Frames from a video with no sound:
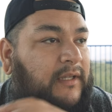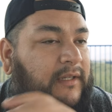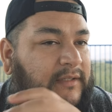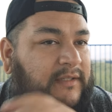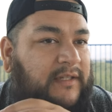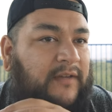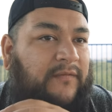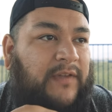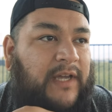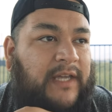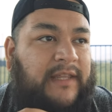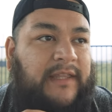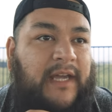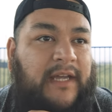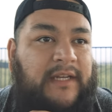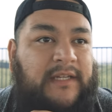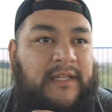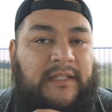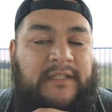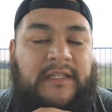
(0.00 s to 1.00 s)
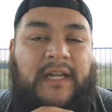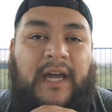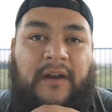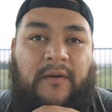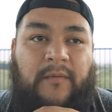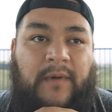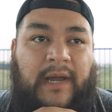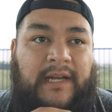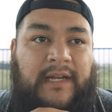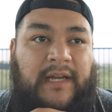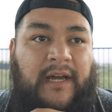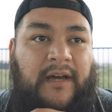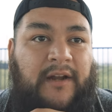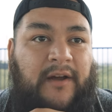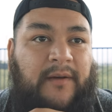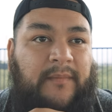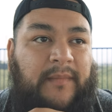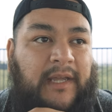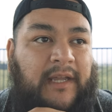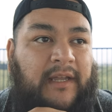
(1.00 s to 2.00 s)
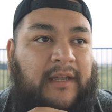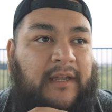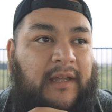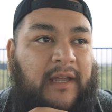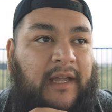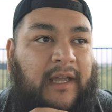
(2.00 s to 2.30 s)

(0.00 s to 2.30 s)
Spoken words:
stuff like that does kind of weigh down on me.